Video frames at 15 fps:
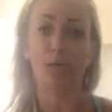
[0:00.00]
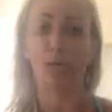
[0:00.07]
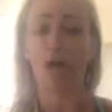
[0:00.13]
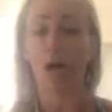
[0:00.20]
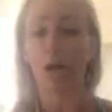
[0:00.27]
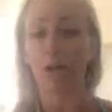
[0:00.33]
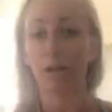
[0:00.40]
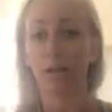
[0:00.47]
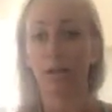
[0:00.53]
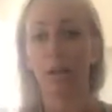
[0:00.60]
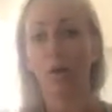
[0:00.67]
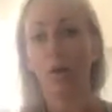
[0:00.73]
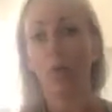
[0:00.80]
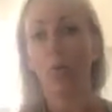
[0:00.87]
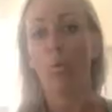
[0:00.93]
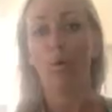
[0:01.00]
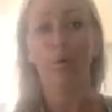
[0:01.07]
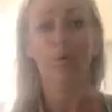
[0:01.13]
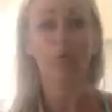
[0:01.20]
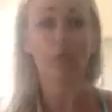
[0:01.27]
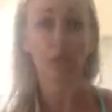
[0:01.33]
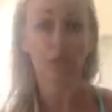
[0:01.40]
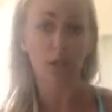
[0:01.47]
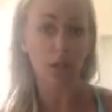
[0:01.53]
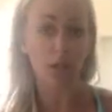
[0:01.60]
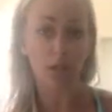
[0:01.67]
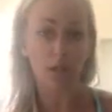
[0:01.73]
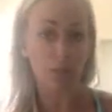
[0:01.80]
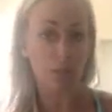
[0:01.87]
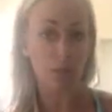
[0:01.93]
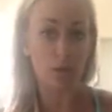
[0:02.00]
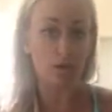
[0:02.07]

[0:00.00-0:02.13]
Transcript: a chocolate warmed croissant